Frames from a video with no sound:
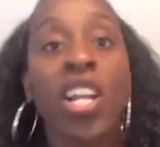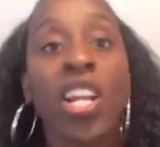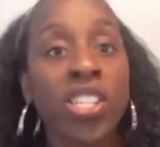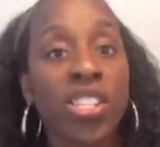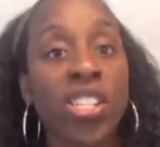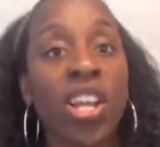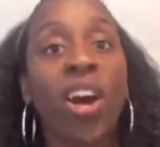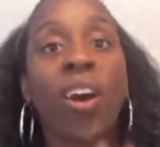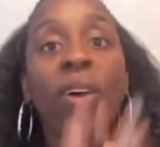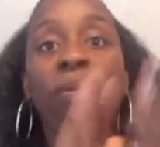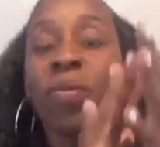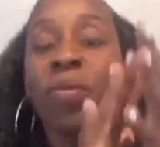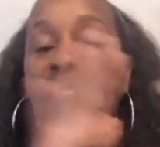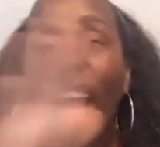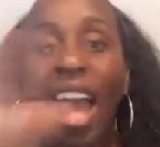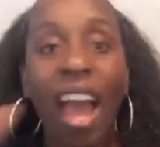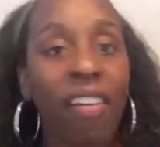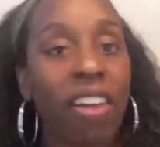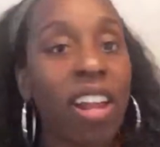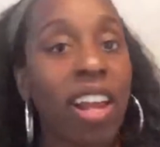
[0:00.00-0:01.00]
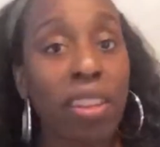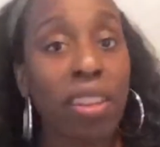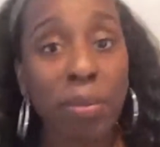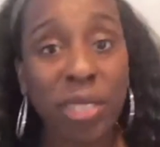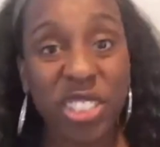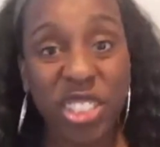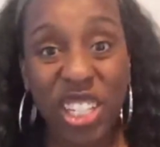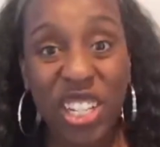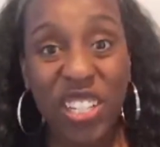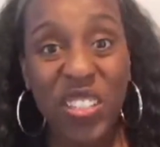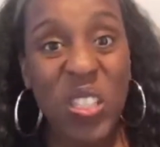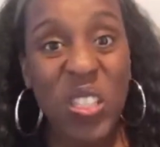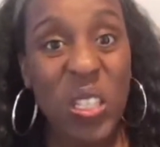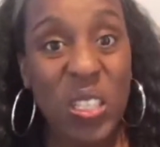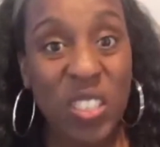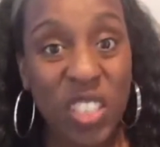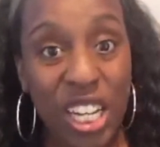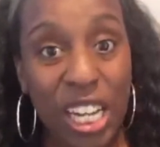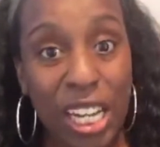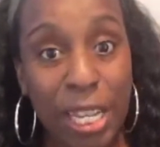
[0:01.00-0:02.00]
So they have it on the machines in the
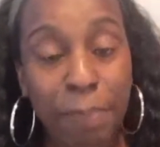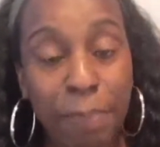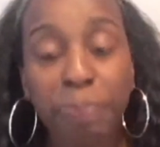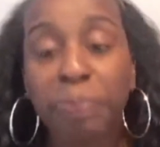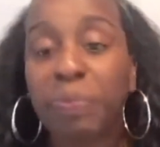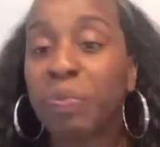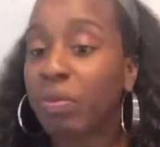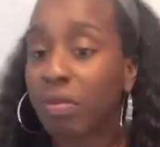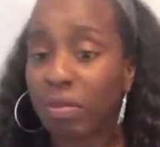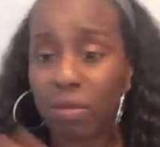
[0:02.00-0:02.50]
gym.